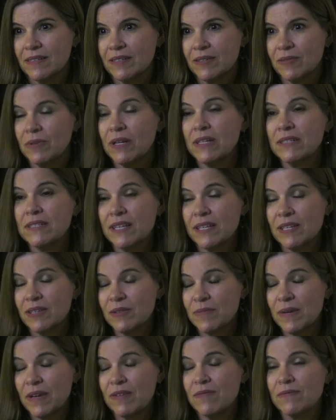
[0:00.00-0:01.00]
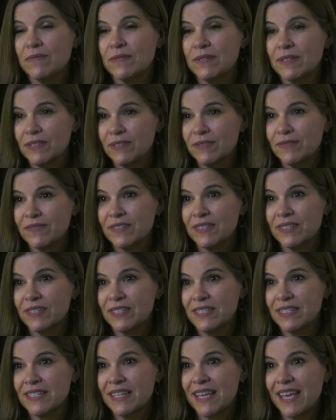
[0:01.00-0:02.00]
Well, I'll tell you, my real
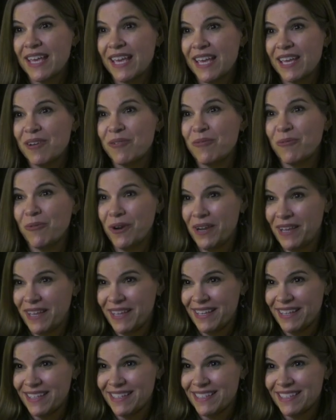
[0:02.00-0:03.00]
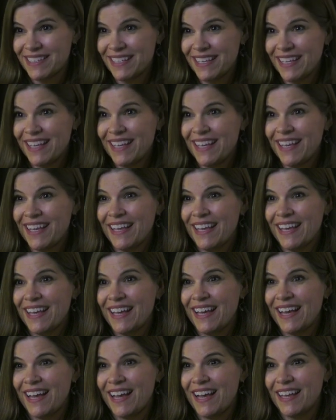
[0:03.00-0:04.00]
first day was,
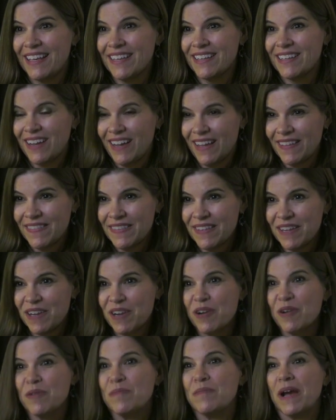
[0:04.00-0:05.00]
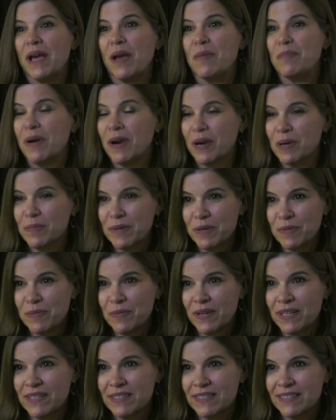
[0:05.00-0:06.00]
I got there, my apartment
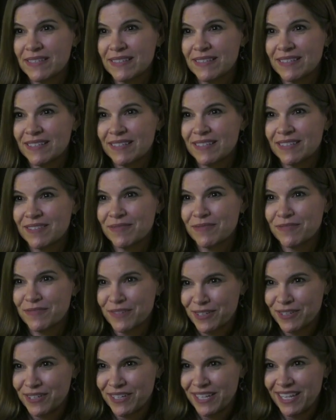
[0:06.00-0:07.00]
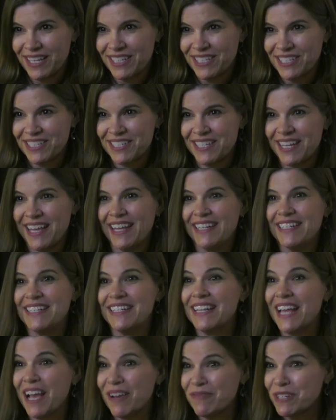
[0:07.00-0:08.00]
wasn't furnished,
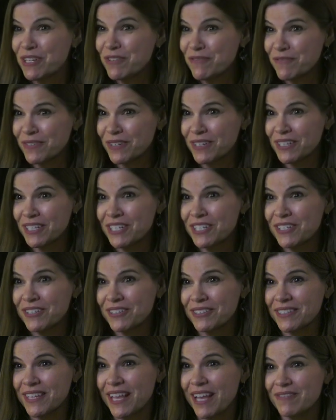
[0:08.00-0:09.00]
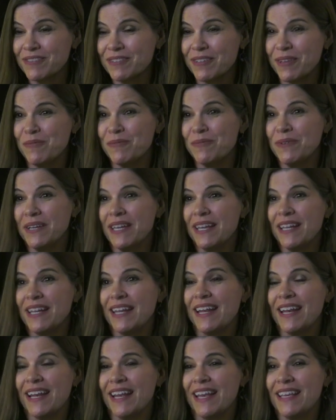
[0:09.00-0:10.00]
didn't have any furniture left, so I went
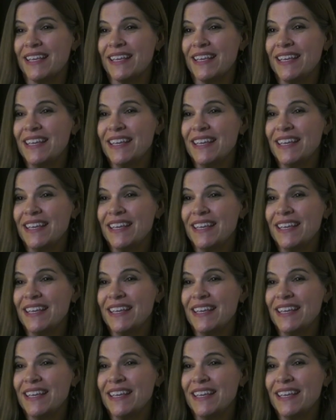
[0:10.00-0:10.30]
and I